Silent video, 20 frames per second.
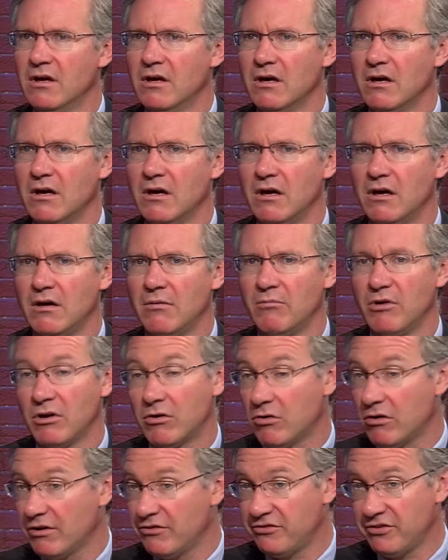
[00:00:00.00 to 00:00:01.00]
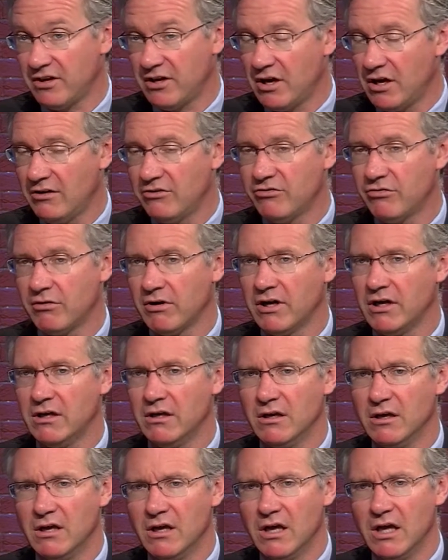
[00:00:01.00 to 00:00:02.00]
across the country,
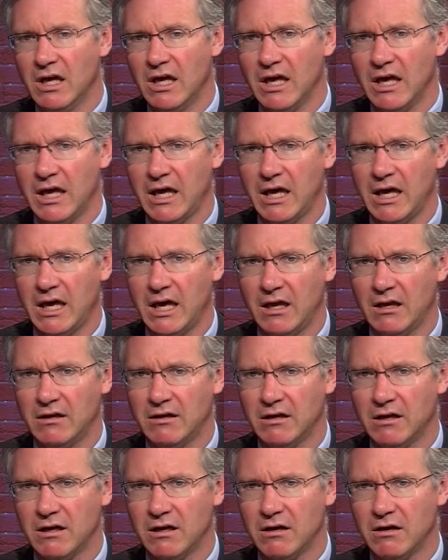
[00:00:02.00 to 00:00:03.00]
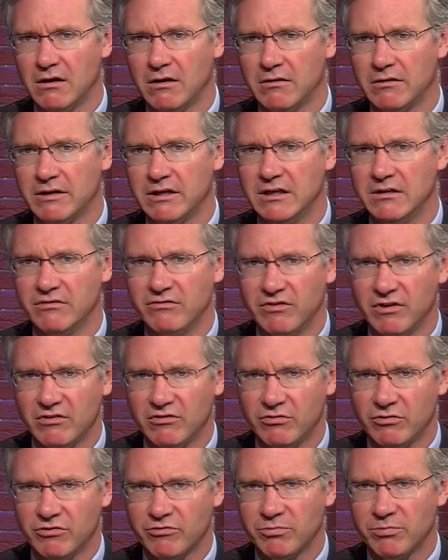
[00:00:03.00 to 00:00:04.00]
and
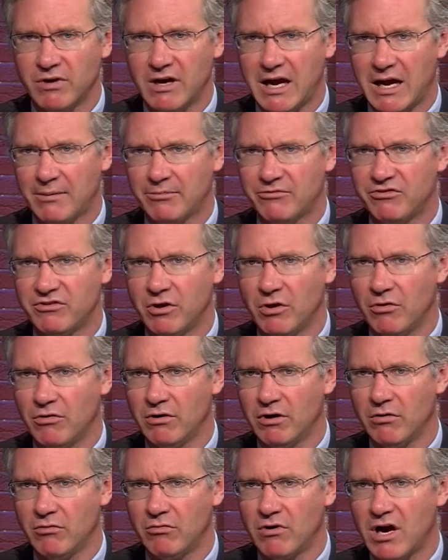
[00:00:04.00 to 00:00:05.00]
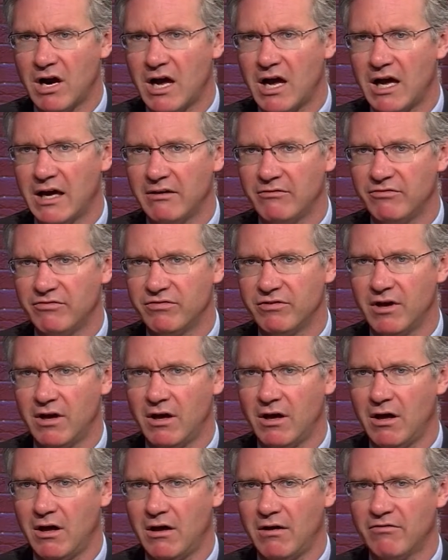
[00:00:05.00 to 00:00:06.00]
individuals perhaps don't arrive
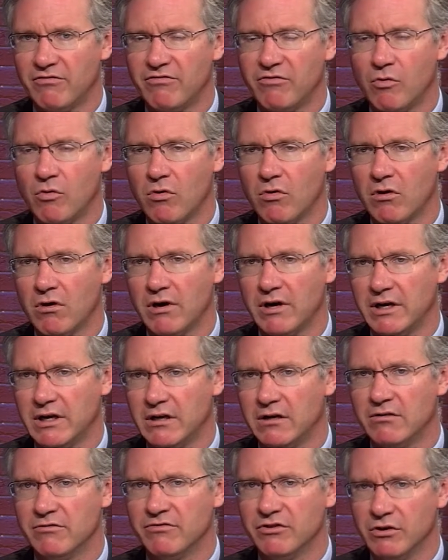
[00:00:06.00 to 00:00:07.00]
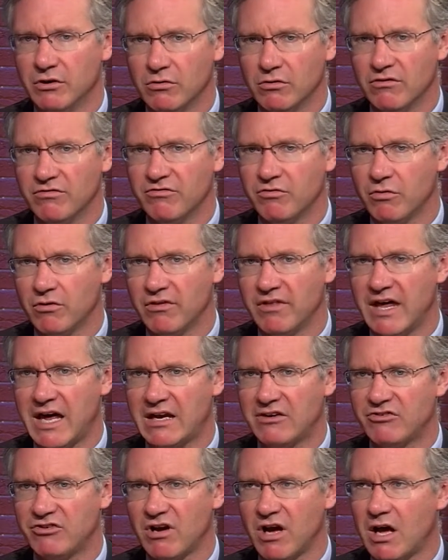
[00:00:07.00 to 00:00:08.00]
for an interview or for
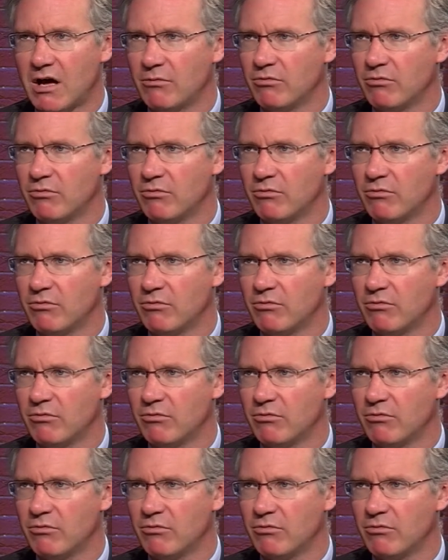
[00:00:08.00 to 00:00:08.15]
that job